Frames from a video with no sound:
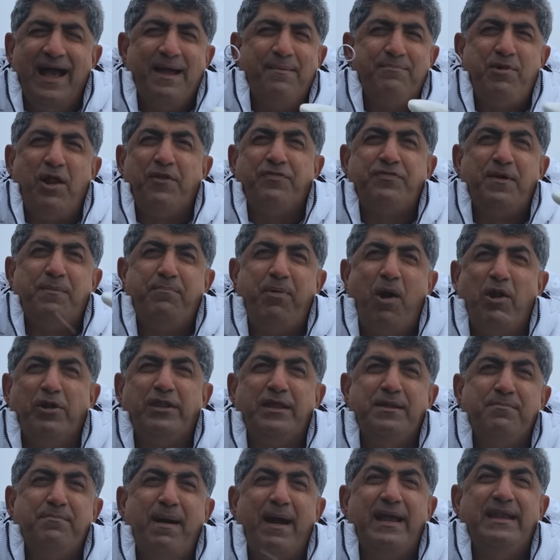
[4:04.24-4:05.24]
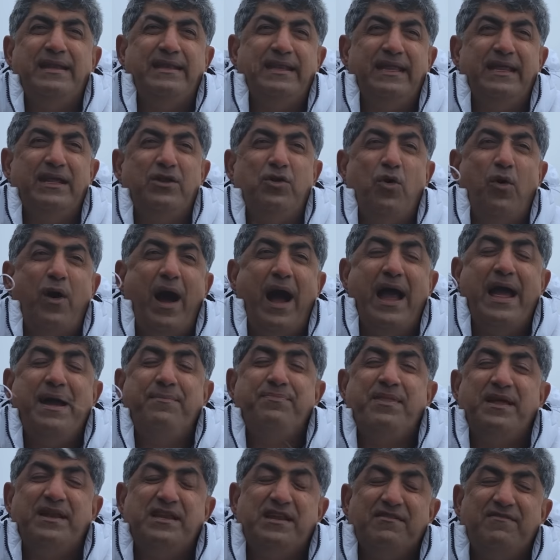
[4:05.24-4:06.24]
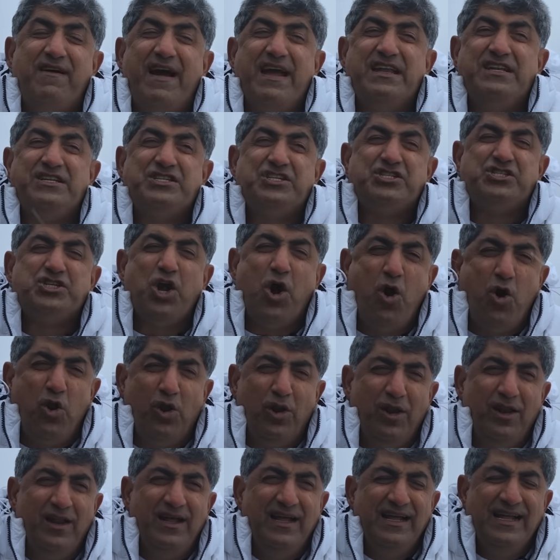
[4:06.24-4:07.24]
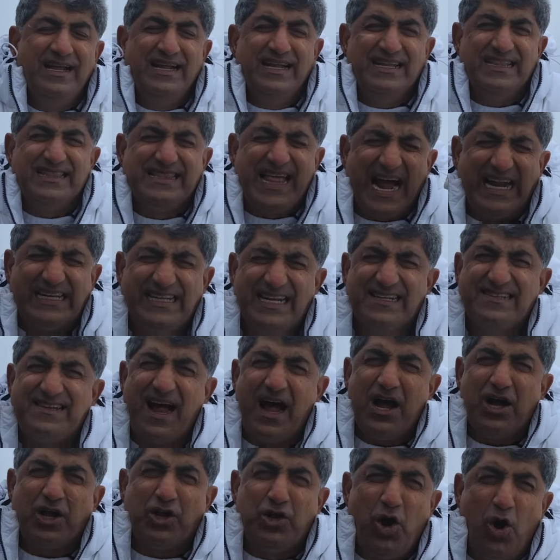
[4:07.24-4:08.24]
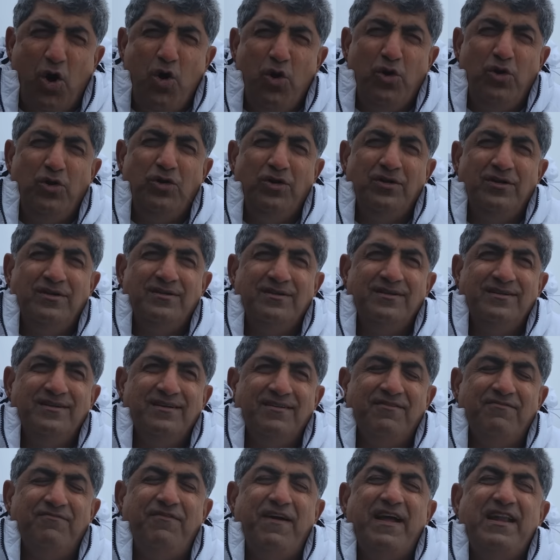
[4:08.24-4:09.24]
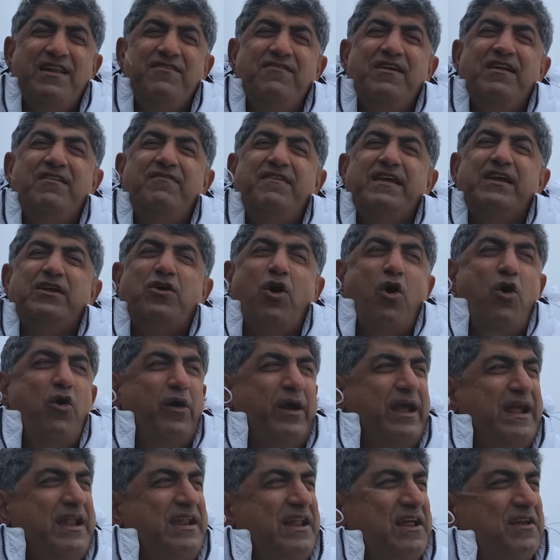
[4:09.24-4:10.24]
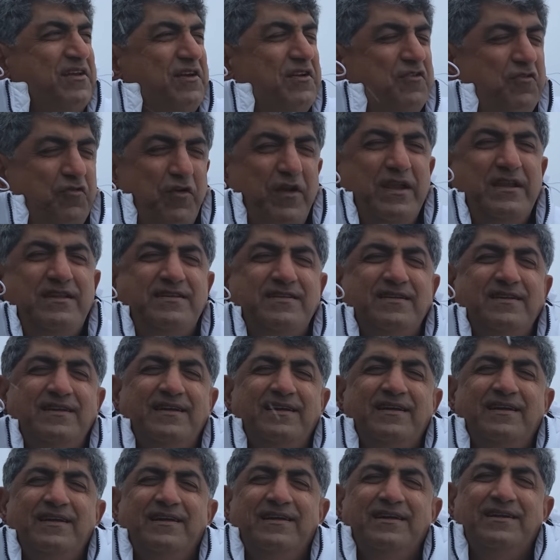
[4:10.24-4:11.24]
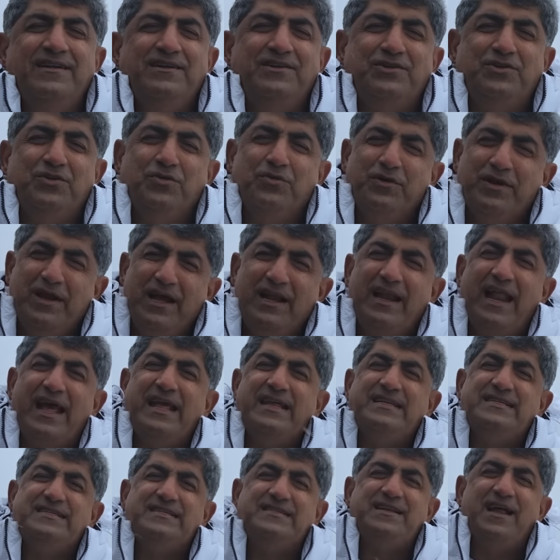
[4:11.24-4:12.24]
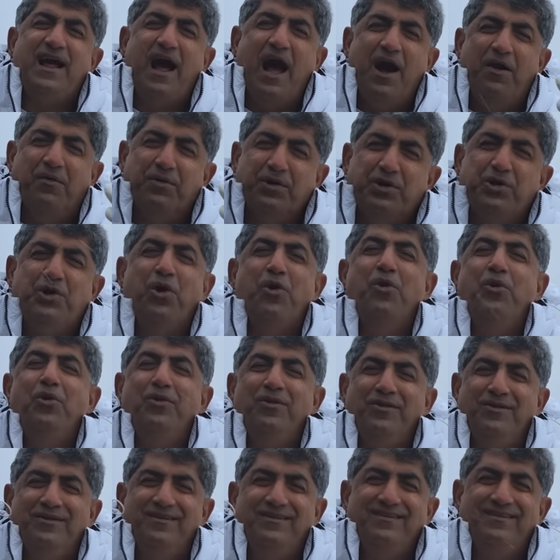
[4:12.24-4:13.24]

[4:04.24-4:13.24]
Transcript: I am not the body, mind, ego. I am the divine soul. That is our goal. When will we go in a retreat to realize our goal?